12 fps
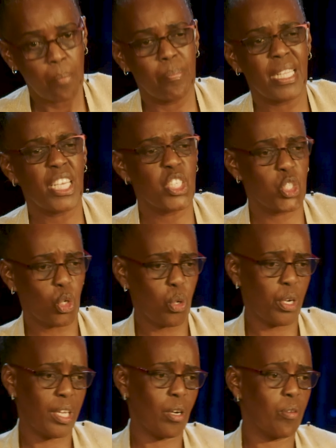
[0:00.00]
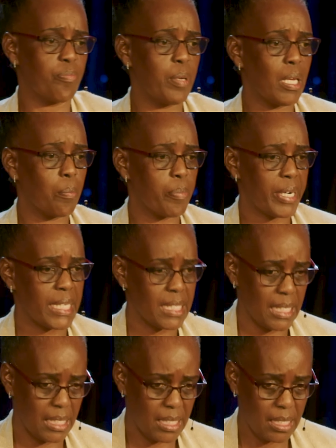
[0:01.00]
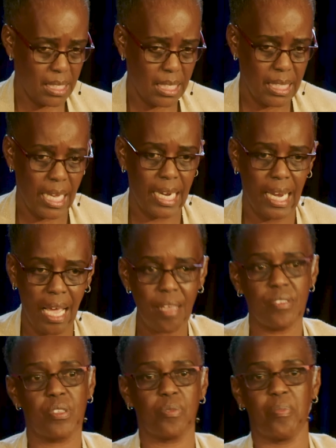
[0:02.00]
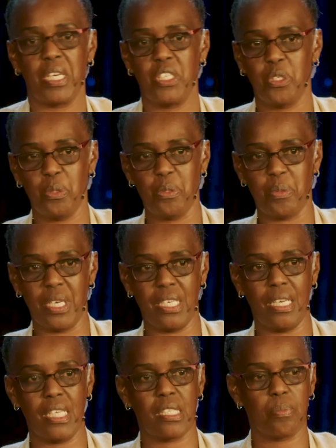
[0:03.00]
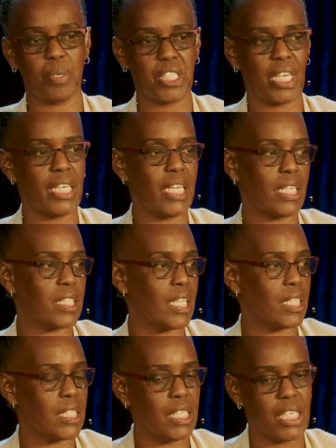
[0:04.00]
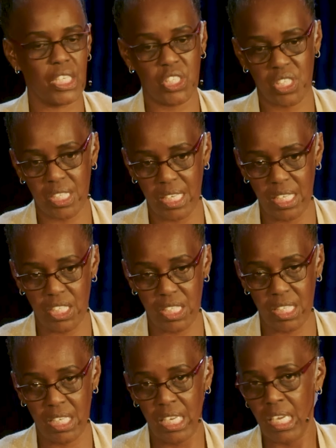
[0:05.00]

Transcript: But the joy of being present in the lives of my children, especially at their teenage stage,